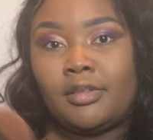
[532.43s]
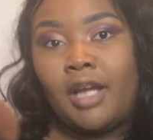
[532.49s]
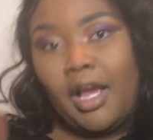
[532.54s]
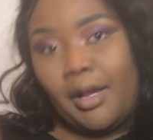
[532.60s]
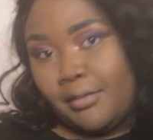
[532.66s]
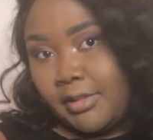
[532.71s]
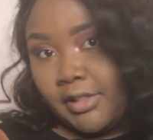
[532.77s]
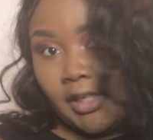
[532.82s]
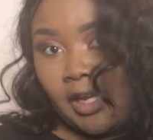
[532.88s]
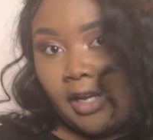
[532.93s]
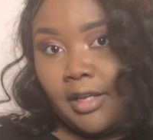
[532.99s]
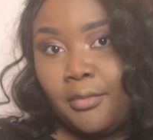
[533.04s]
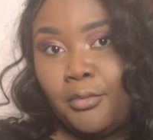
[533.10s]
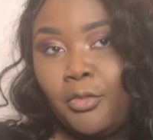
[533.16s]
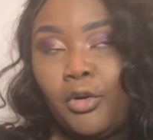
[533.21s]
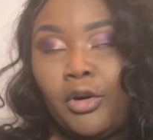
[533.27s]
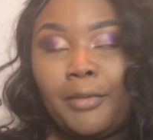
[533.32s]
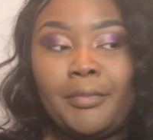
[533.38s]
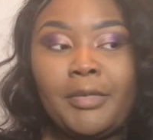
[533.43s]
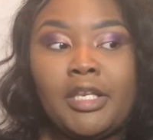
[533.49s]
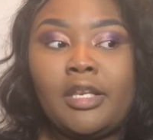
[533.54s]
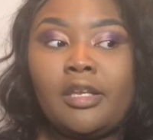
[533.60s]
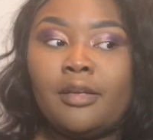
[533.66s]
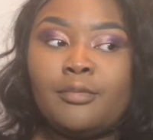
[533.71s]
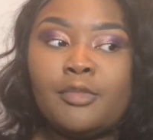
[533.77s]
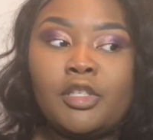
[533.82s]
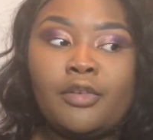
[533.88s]
was getting more
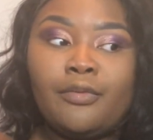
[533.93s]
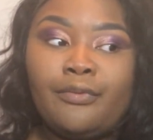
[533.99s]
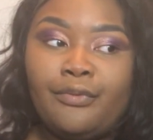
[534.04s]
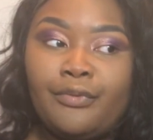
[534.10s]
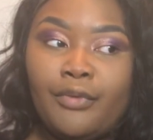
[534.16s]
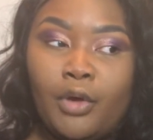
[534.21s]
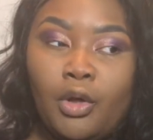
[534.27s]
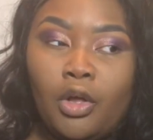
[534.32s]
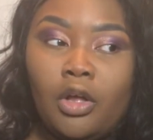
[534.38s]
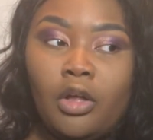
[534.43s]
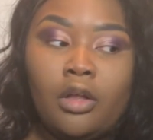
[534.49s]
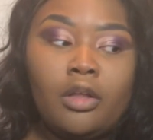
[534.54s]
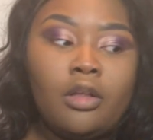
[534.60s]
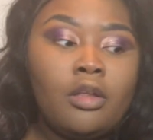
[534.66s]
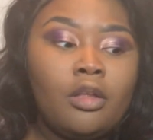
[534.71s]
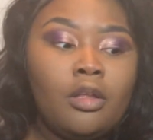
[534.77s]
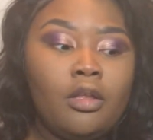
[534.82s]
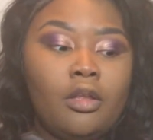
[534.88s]
medium to full